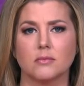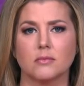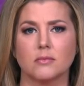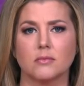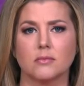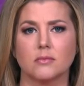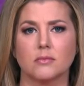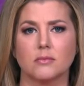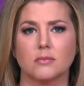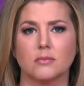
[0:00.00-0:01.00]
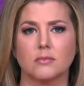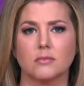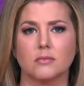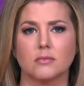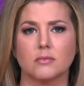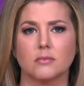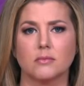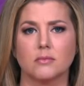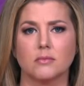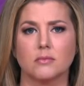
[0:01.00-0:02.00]

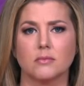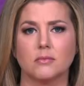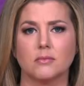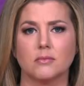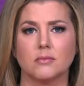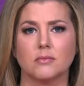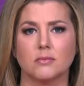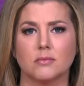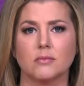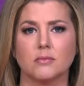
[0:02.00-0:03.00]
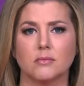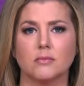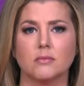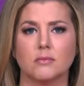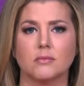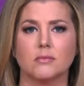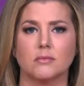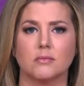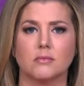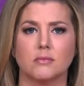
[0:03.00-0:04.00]

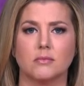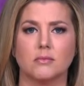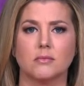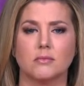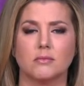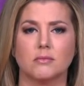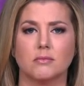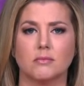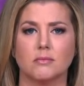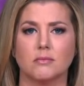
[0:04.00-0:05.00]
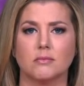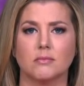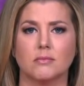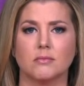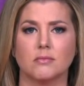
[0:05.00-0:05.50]
The person shown says nothing.